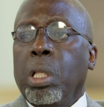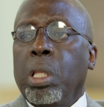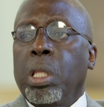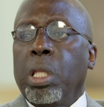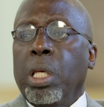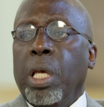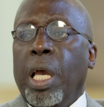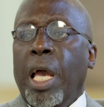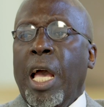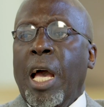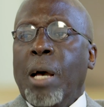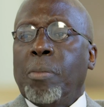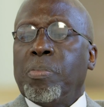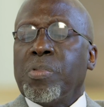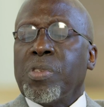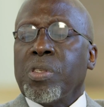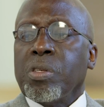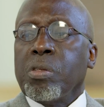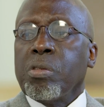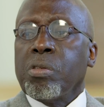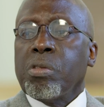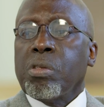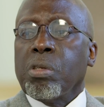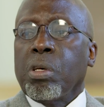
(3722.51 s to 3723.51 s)
the
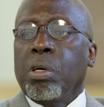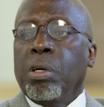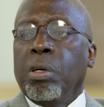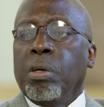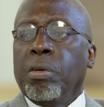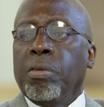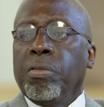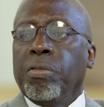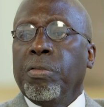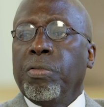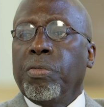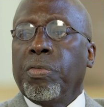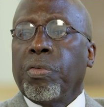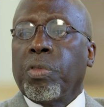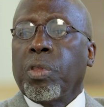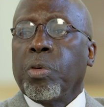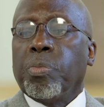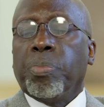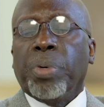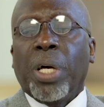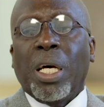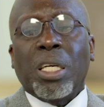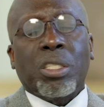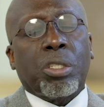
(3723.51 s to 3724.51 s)
absence of the
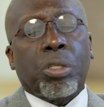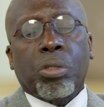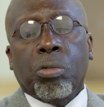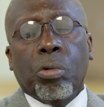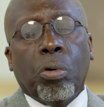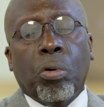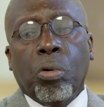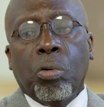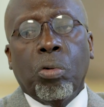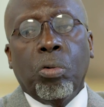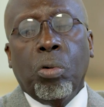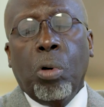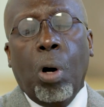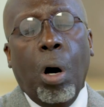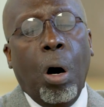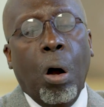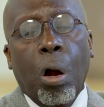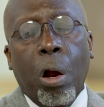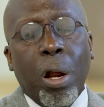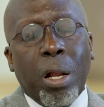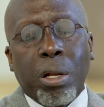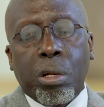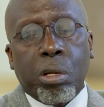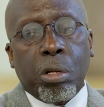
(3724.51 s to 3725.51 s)
pastoral
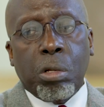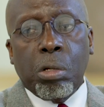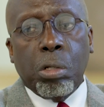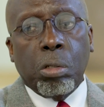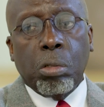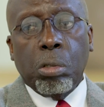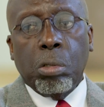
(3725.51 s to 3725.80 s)
heart